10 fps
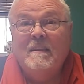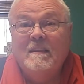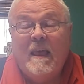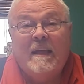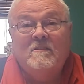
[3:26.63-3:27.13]

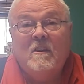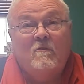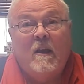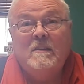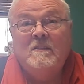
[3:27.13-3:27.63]
That's a
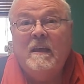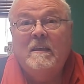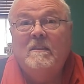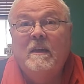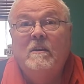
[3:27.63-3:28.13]
Christ-like
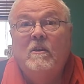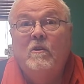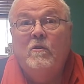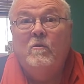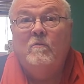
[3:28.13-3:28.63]
thing to
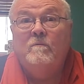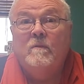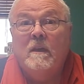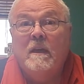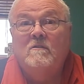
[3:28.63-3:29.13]
do.
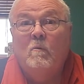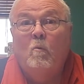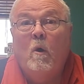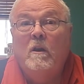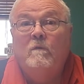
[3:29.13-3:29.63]
It's a
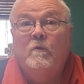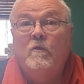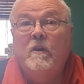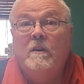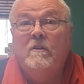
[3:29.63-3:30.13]
wonderful
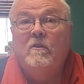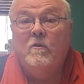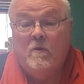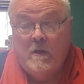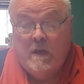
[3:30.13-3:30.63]
thing to
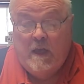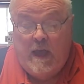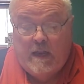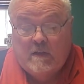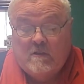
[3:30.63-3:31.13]
do.
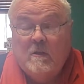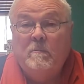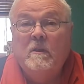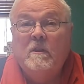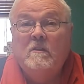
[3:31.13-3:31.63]
And it's
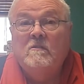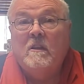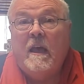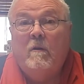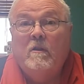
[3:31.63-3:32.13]
something that is
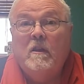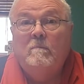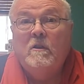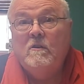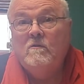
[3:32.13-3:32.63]
allowing them
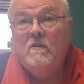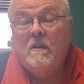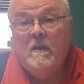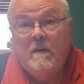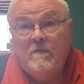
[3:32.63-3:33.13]
to use the
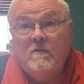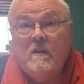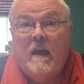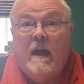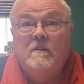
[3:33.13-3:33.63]
gifts that
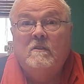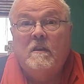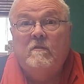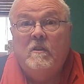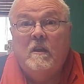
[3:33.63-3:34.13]
God has
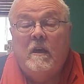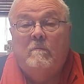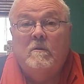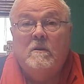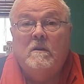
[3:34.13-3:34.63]
given
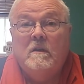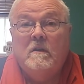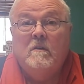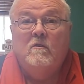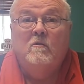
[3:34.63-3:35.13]
them
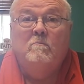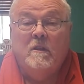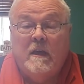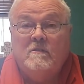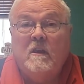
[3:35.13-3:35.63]
to
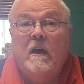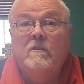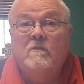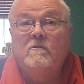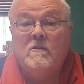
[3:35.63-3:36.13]
bless
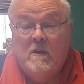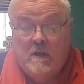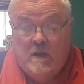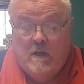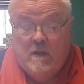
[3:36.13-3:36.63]
others.
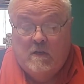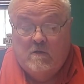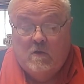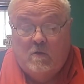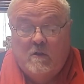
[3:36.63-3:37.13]

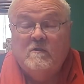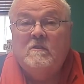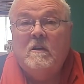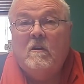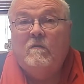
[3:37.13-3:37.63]
So
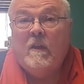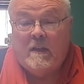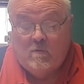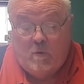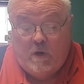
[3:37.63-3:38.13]
consider, if
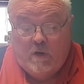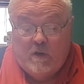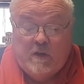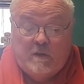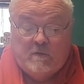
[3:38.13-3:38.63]
that's one of your
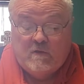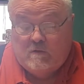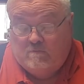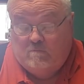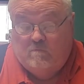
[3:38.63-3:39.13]
gifts,
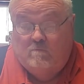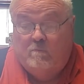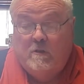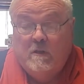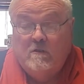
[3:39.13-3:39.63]

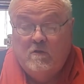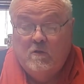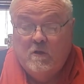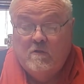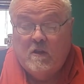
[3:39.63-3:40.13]
please do
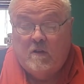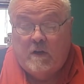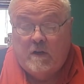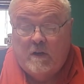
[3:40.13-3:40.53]
consider it.